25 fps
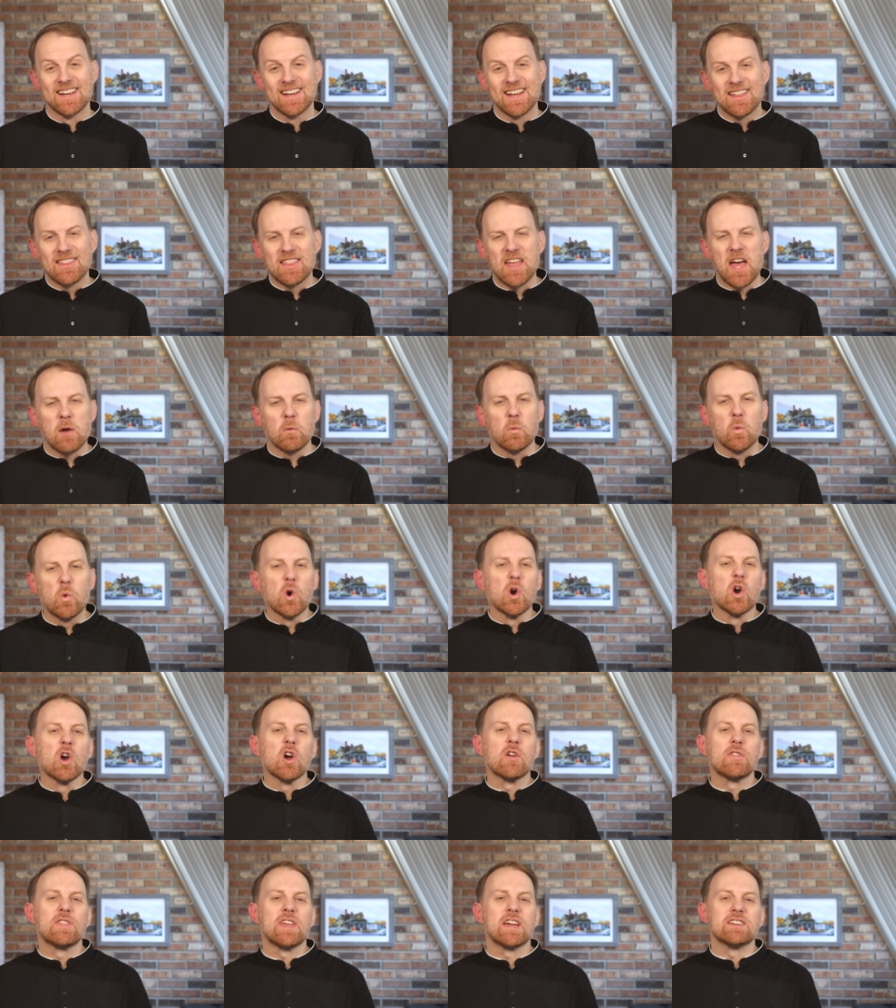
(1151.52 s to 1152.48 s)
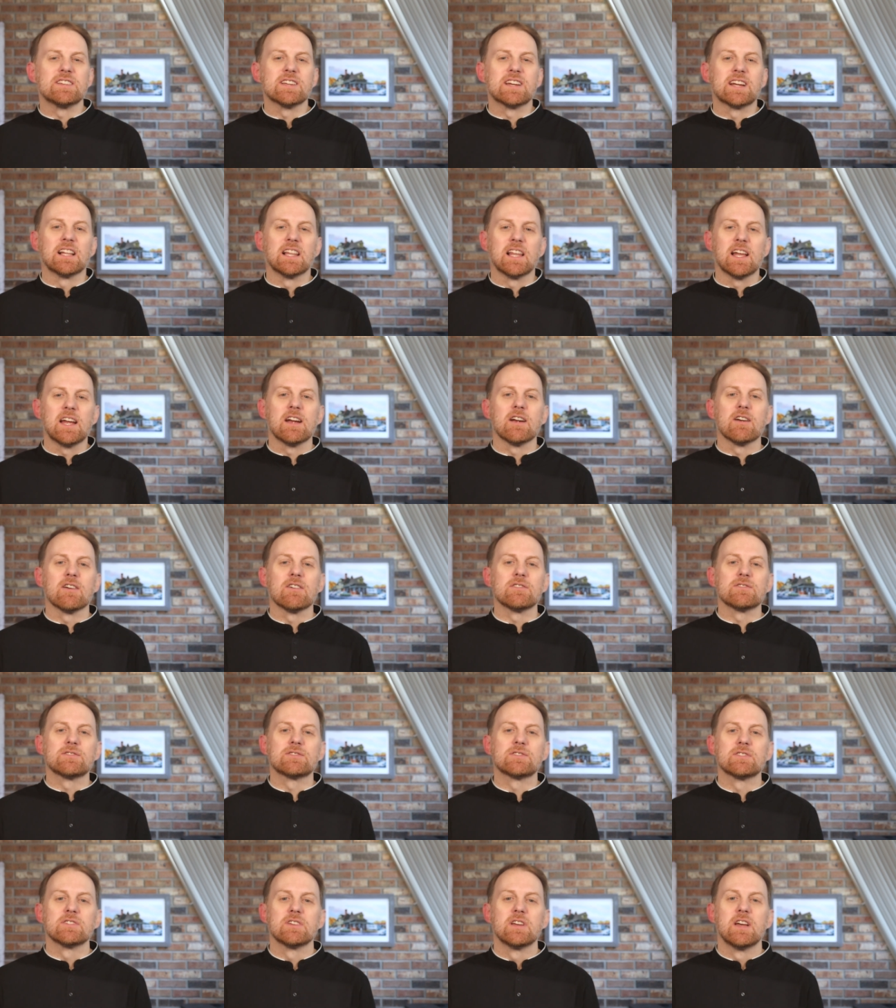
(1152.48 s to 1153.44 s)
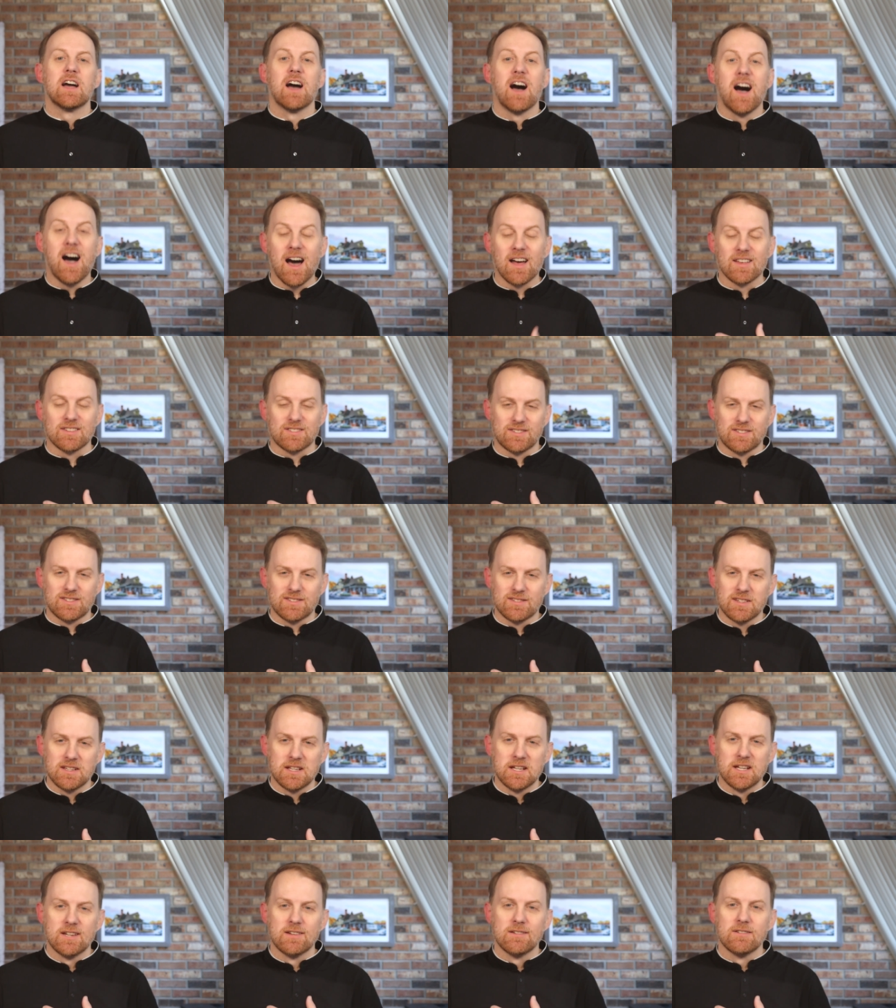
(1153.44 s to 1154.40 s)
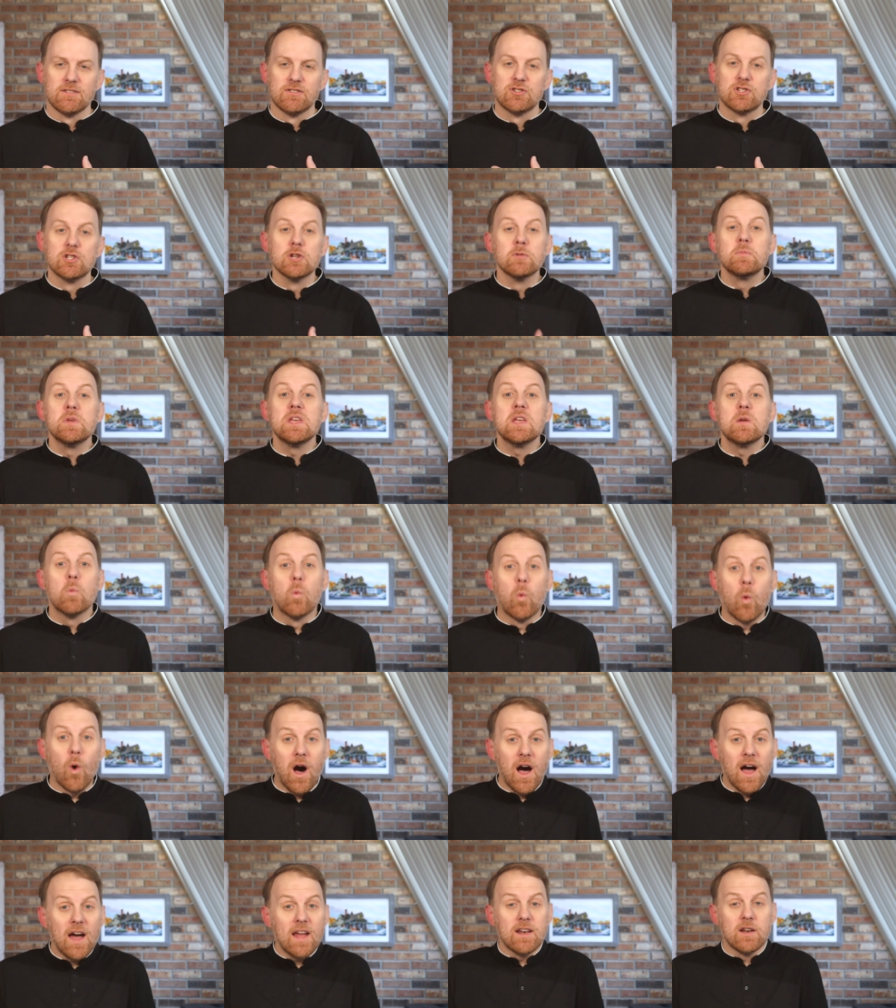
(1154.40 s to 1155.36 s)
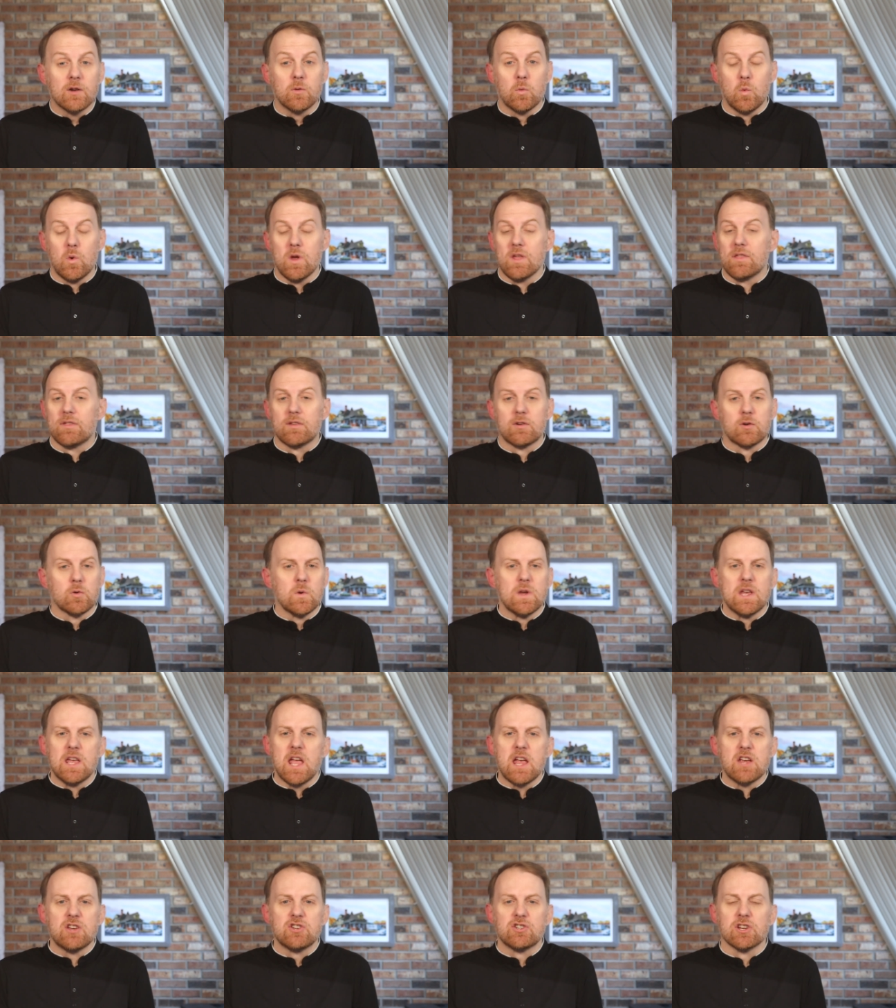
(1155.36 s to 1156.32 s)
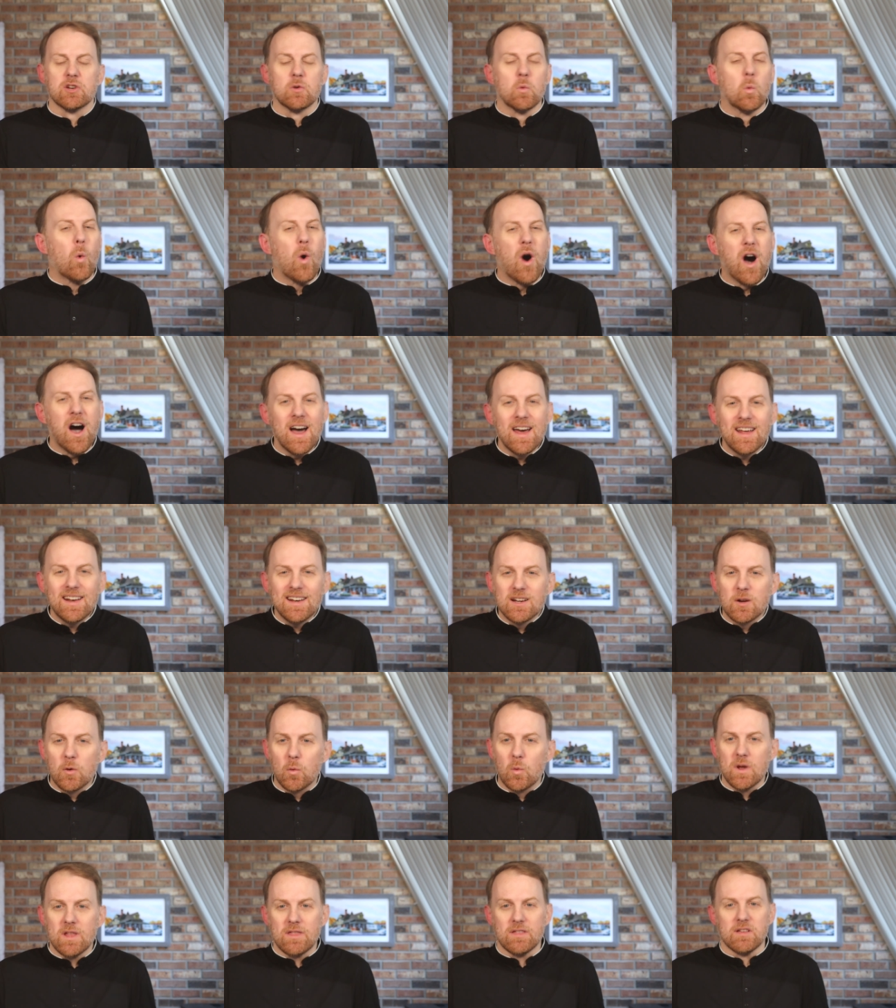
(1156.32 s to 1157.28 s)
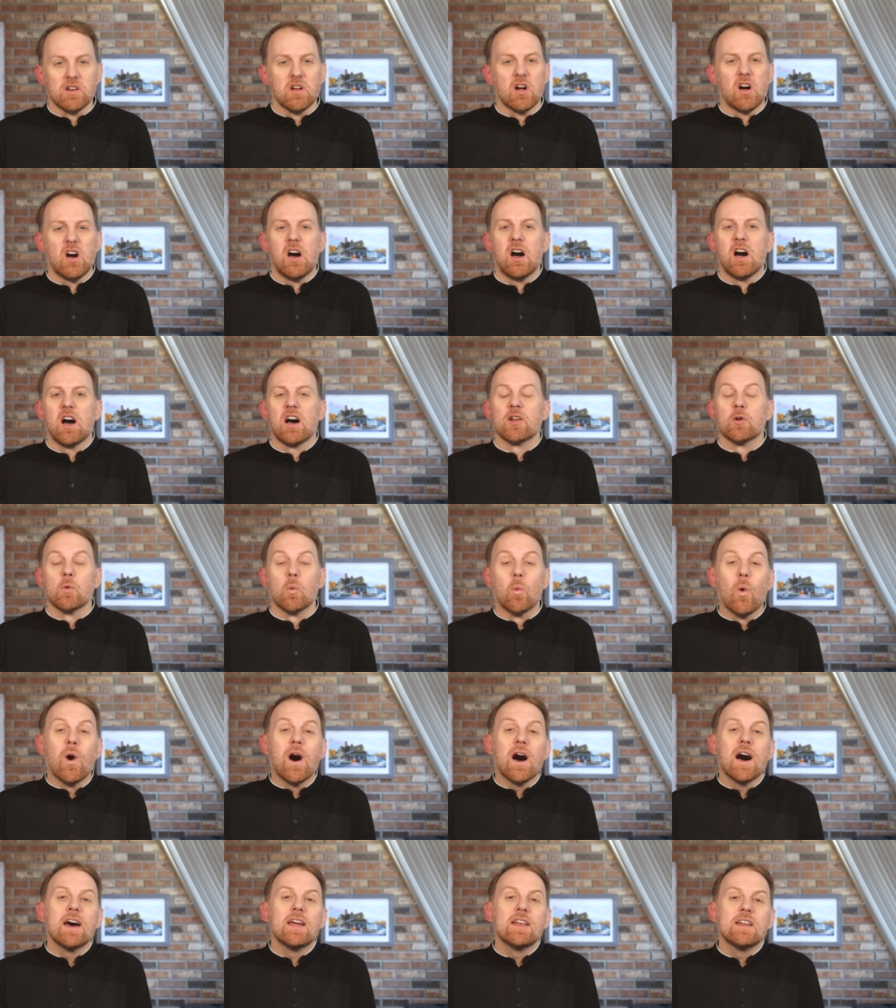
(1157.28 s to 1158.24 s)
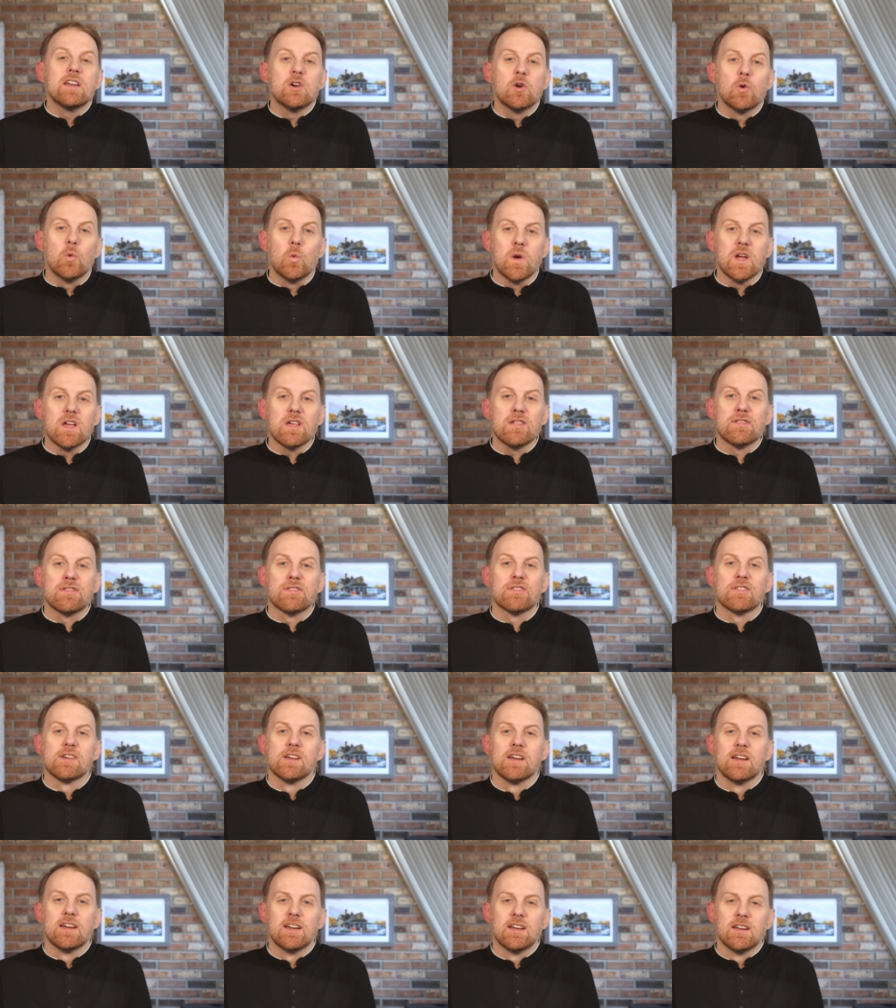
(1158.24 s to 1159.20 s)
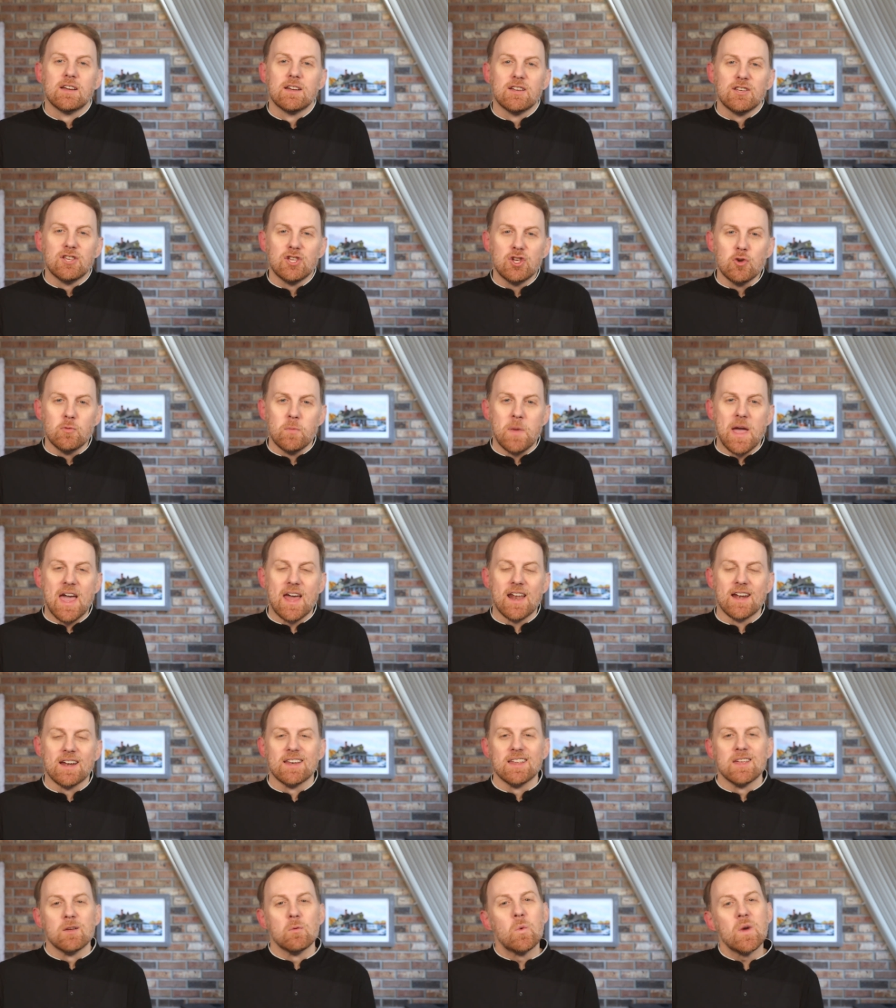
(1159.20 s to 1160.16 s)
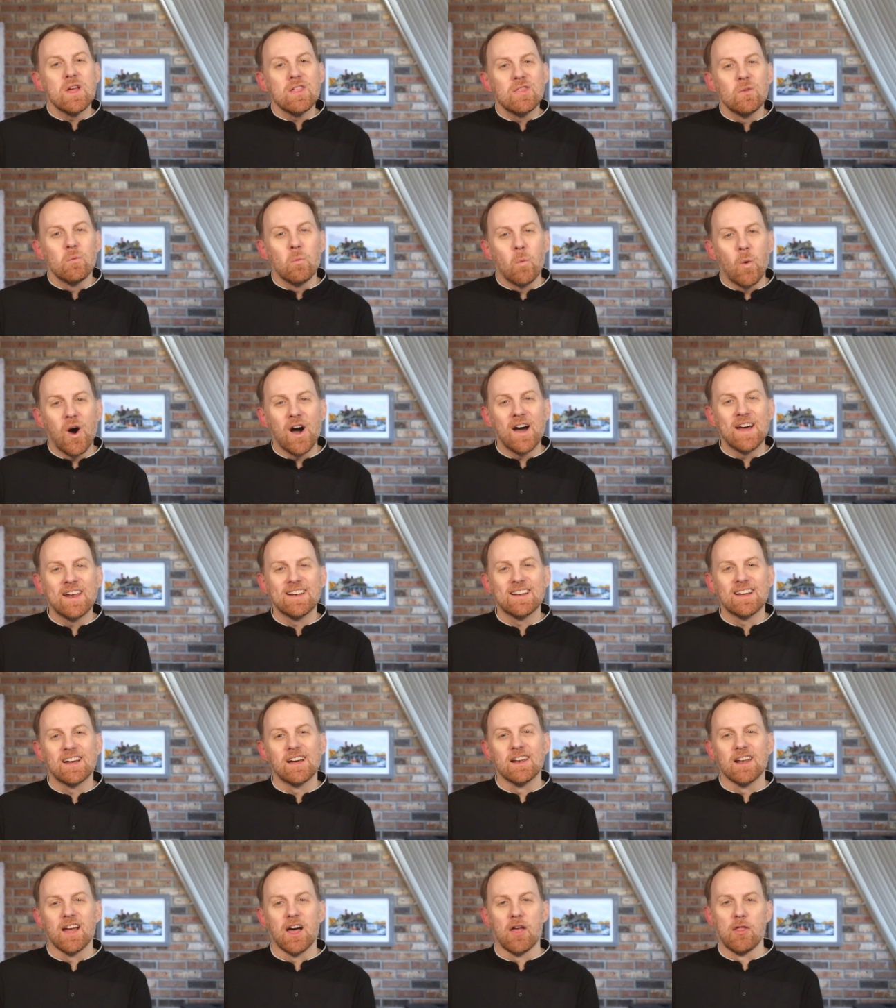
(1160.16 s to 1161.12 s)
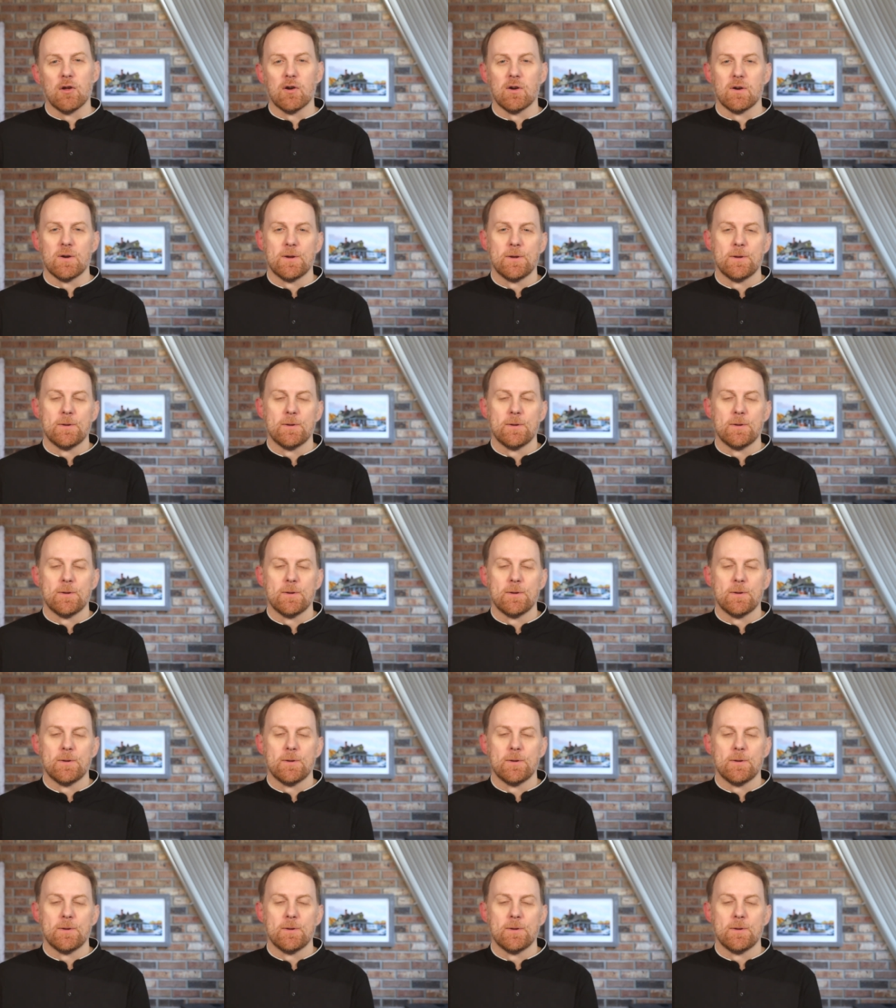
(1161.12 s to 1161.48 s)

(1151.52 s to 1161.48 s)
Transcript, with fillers: that word that declares us to be one with creation, one with God, one with humanity, with one another.